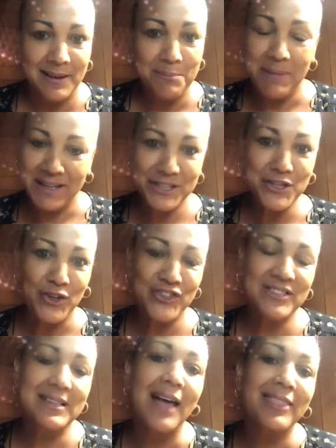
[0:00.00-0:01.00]
Manners
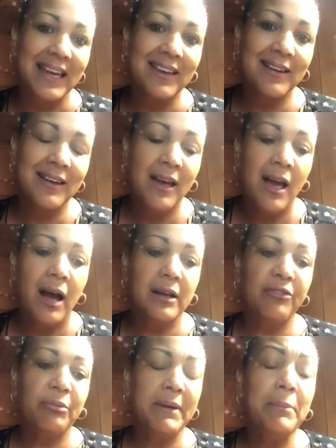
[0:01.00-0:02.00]
cost nothing. And
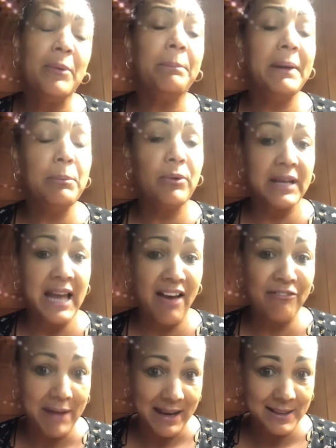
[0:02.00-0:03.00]
if people can
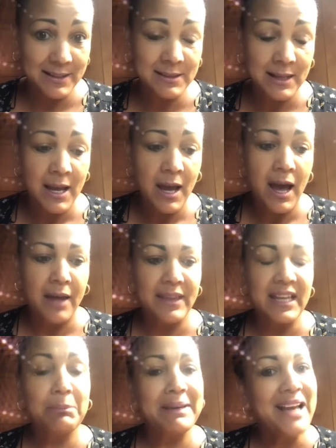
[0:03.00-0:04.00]
have manners and
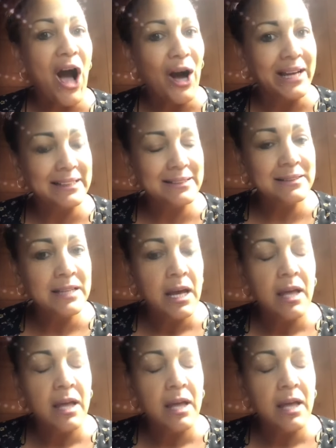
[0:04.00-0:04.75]
they can be kind,